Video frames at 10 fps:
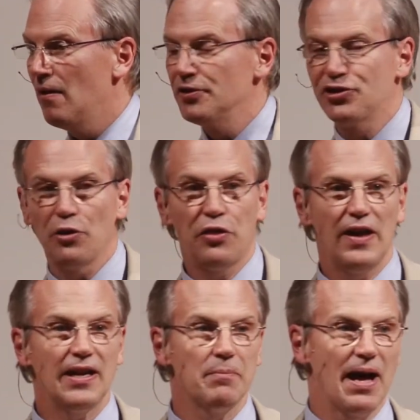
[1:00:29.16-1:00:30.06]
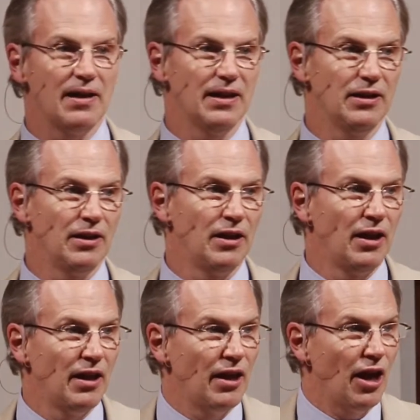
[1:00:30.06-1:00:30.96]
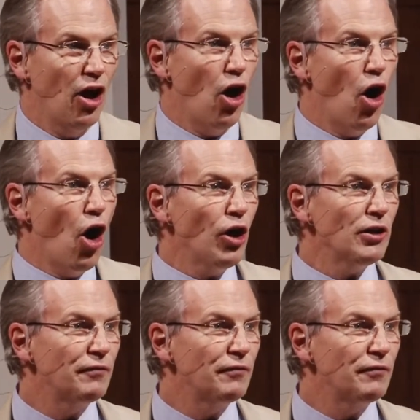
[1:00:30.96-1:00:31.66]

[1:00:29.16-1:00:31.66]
So think about it. All